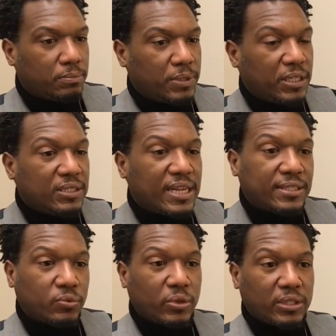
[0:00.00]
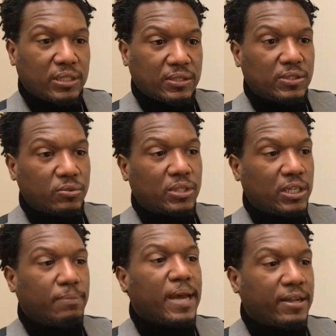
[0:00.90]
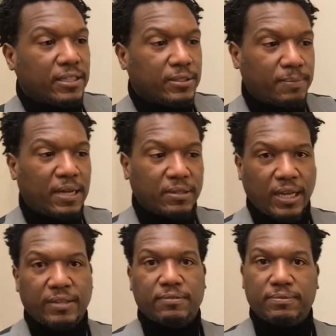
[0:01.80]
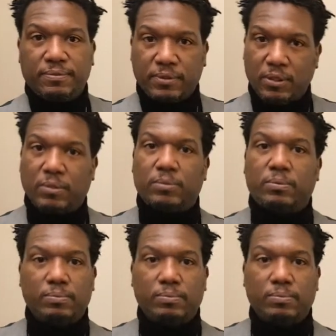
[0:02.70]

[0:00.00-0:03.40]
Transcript: Because that's what this is really about. It's about kind of, you know,